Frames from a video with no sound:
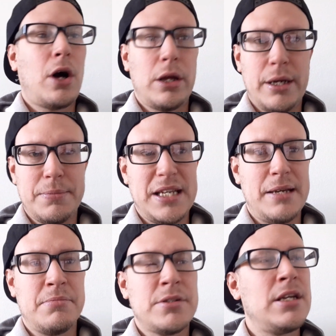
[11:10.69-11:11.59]
calling up
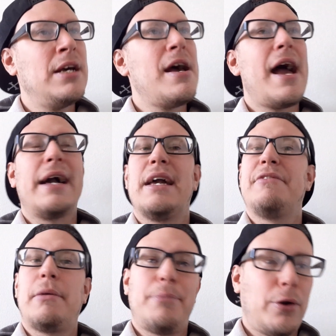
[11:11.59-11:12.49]
teams and give
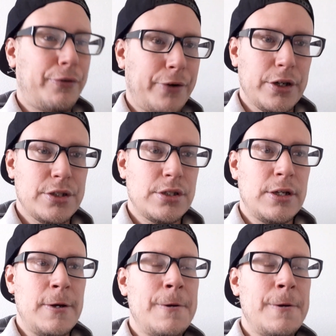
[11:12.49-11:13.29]
up both firsts.